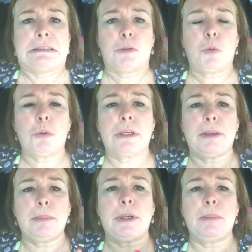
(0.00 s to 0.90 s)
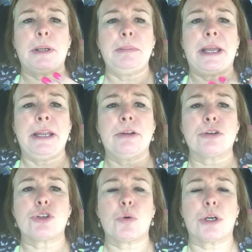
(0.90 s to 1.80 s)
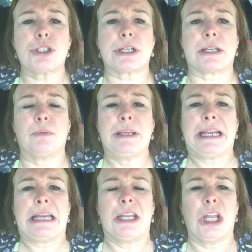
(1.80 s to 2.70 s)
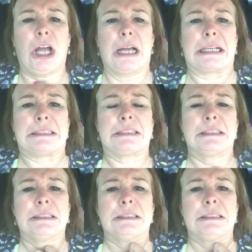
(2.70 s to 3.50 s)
Well, come down here to Georgia. We got a lot.